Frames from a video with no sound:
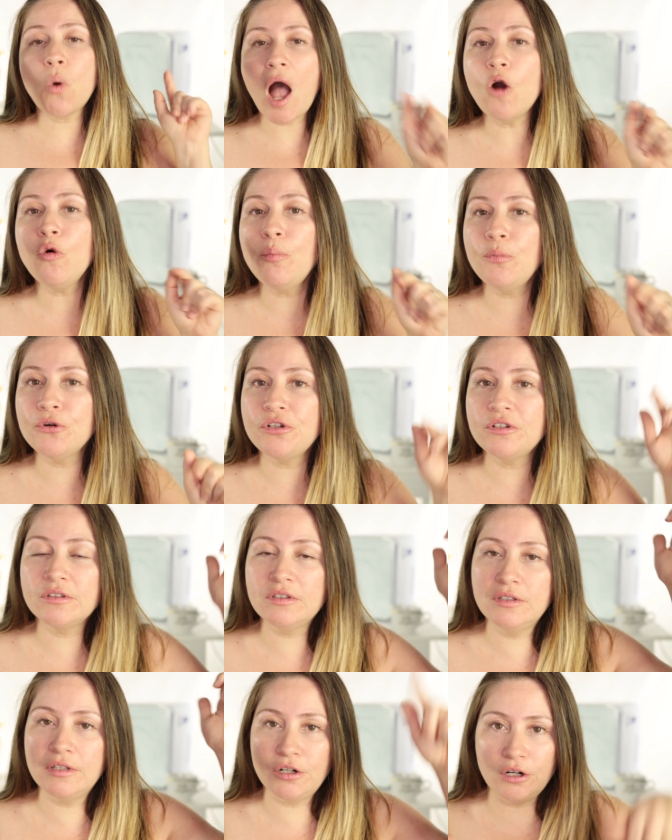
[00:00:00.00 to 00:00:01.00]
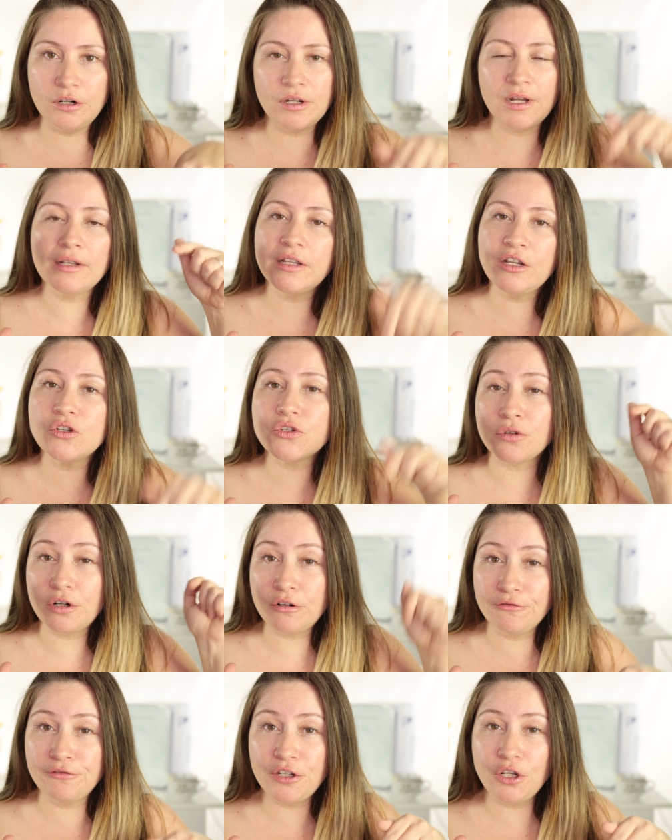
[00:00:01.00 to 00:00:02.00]
So I will put her a link to
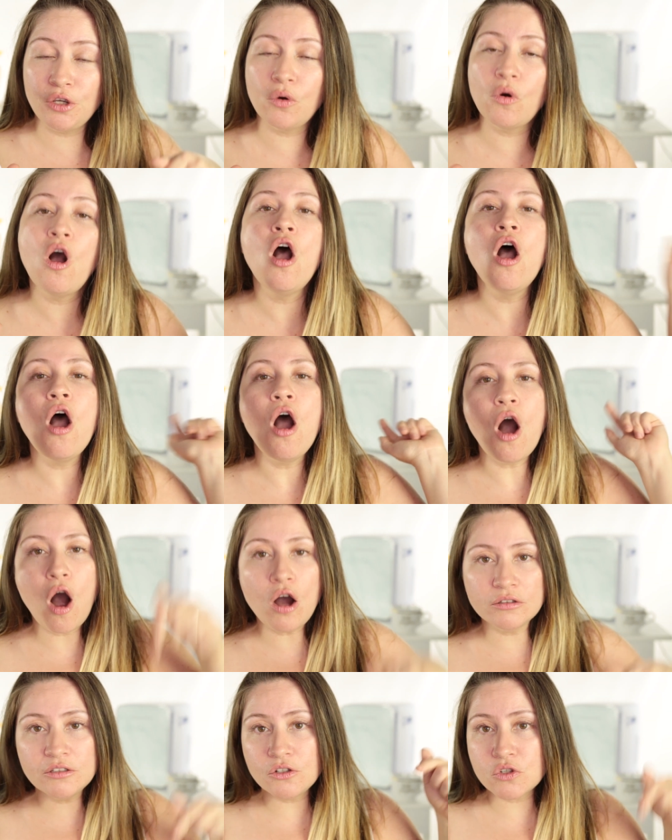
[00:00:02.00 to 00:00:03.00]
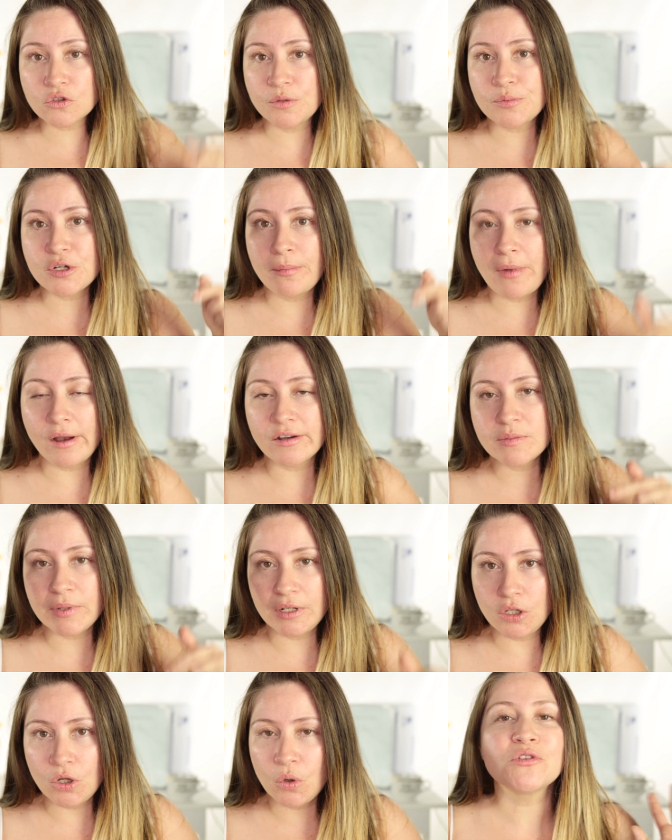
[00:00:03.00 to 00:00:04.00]
her video on the description box
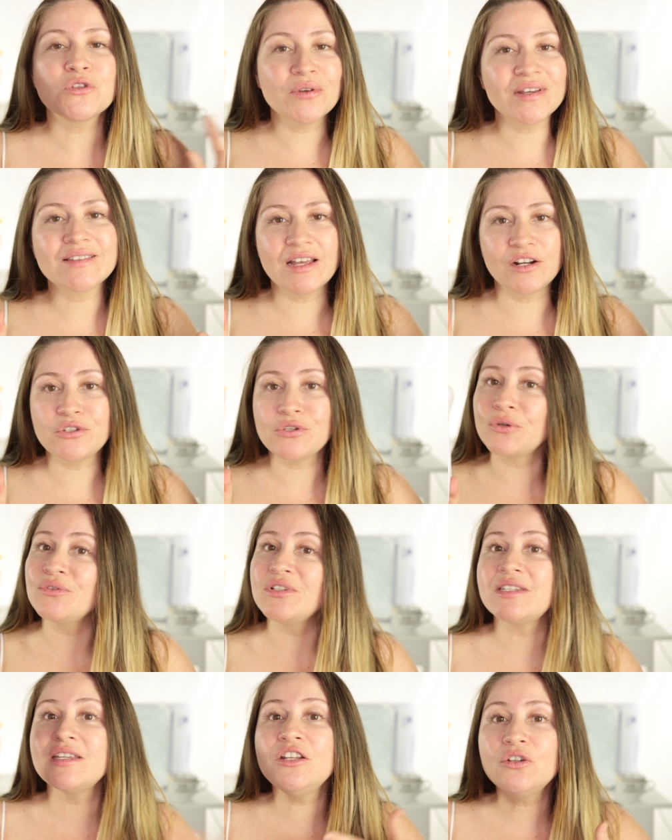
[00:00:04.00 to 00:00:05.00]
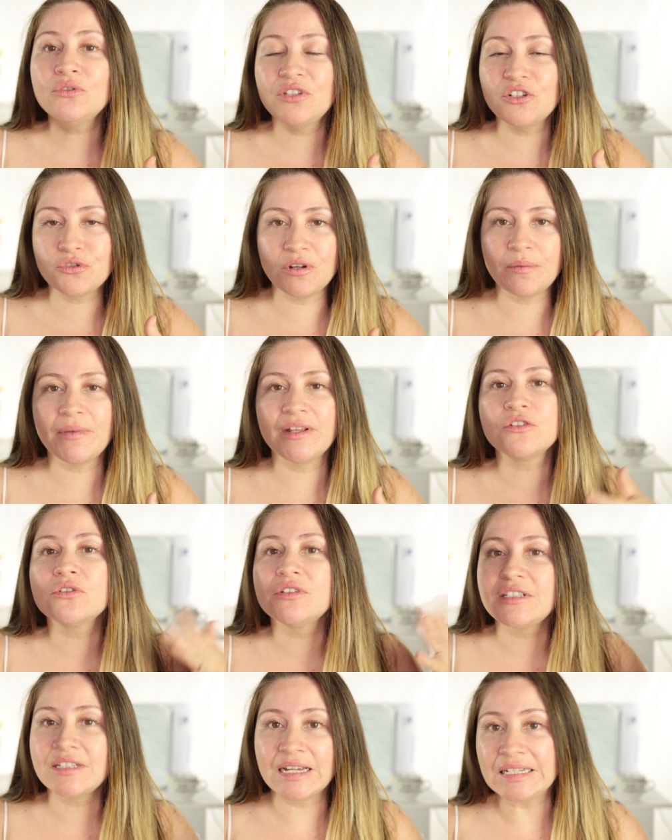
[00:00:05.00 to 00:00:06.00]
below. So excited to continue the treatment
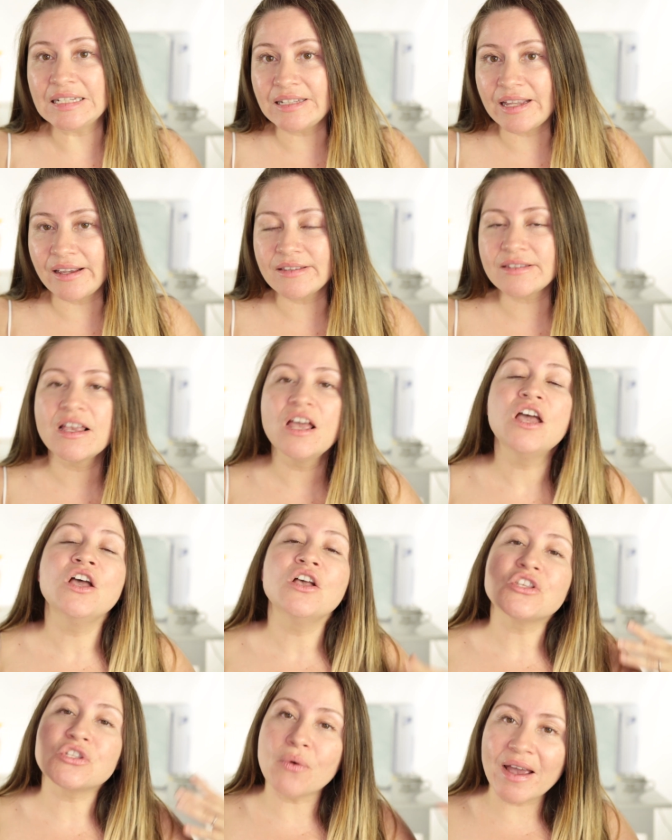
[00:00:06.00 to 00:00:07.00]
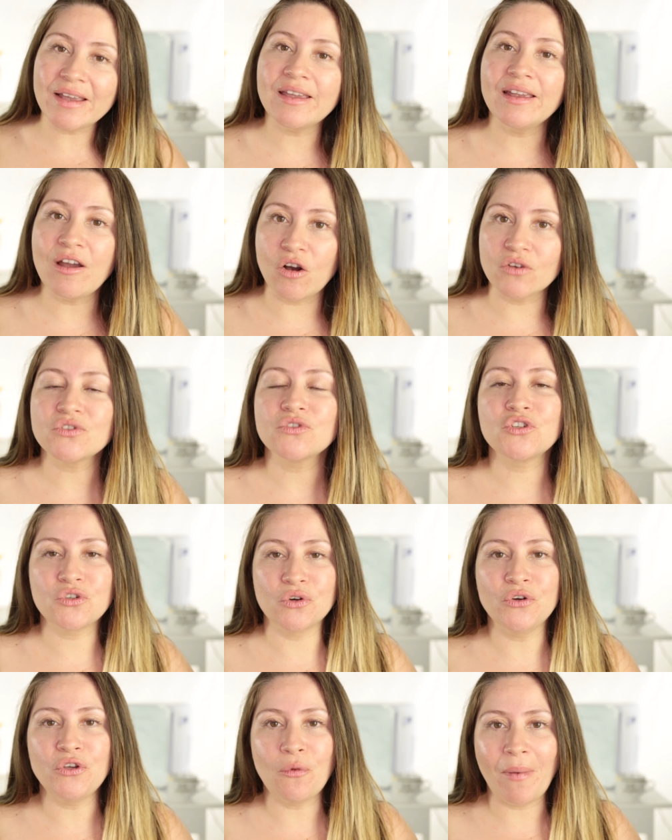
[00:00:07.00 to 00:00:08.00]
to the 90 days so I can also
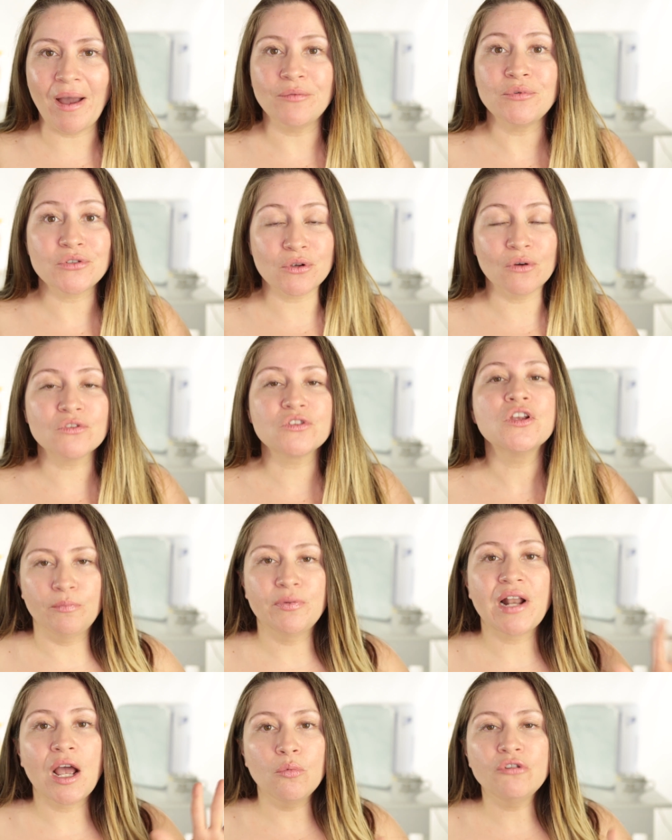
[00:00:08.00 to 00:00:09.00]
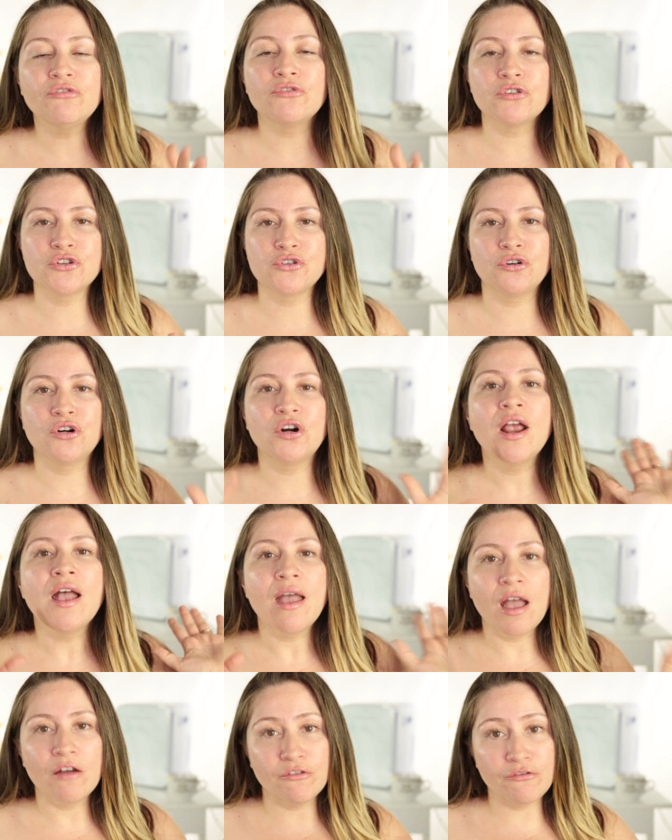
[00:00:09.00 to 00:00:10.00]
show you my results. But I will for sure
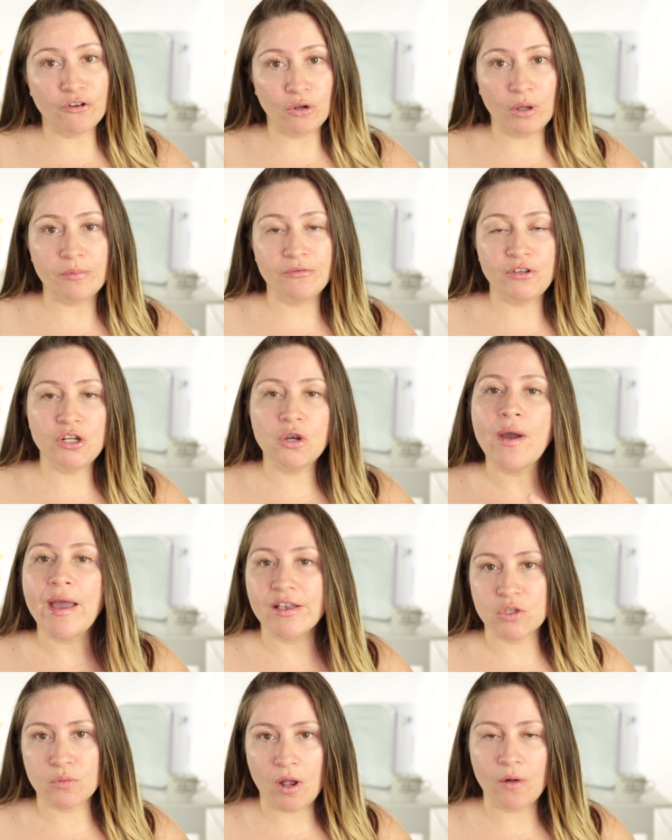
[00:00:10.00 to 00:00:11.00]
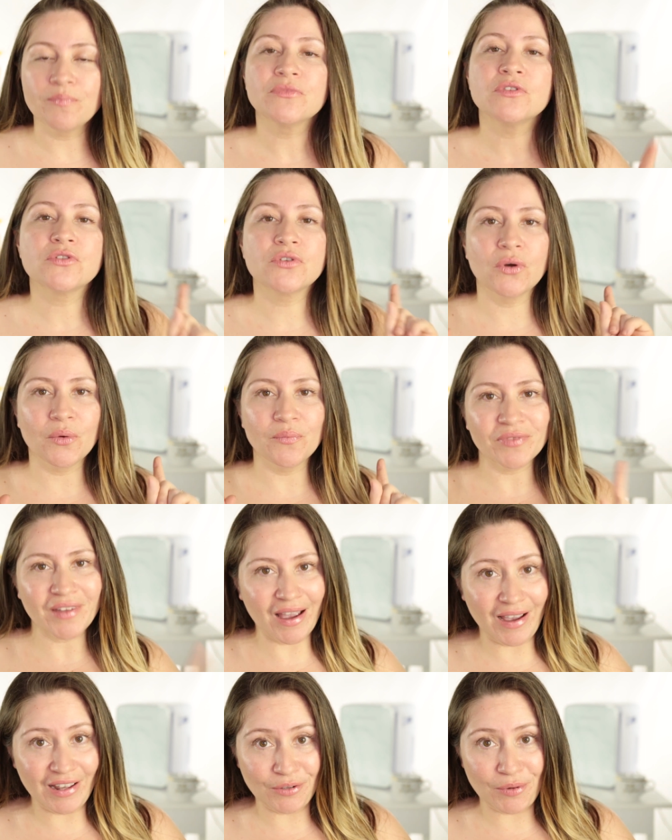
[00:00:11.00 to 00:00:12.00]
have a follow-up video as well. So
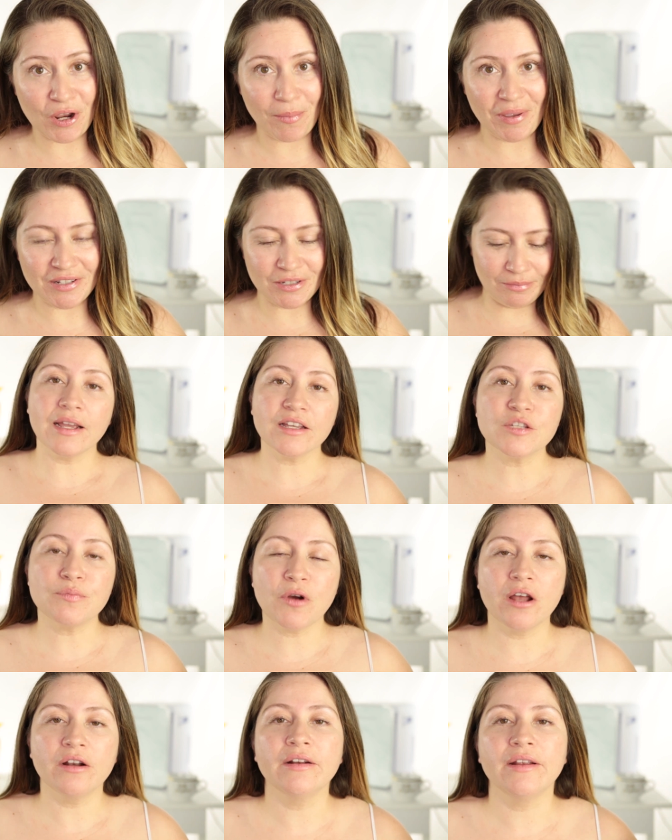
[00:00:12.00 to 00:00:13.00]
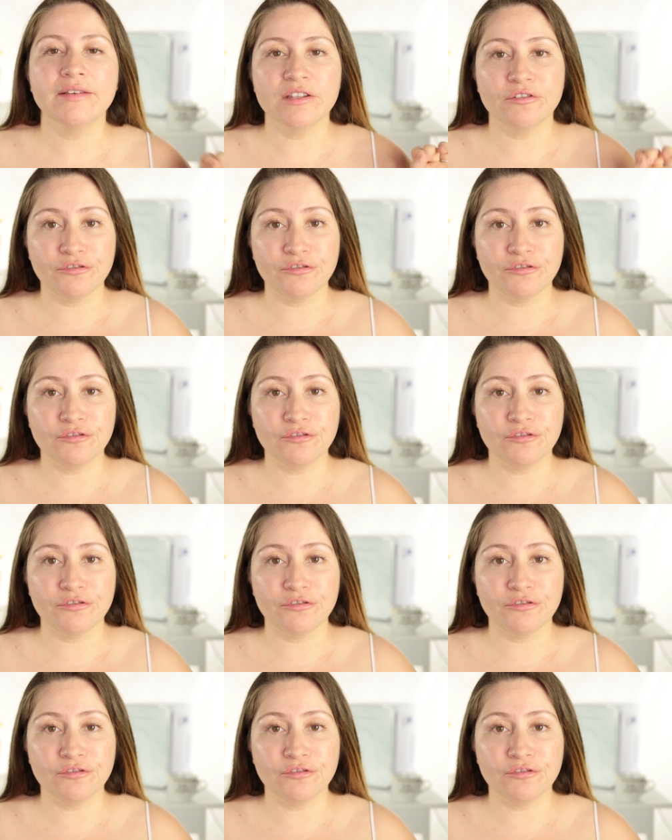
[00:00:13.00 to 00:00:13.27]
I highly recommend. Next product is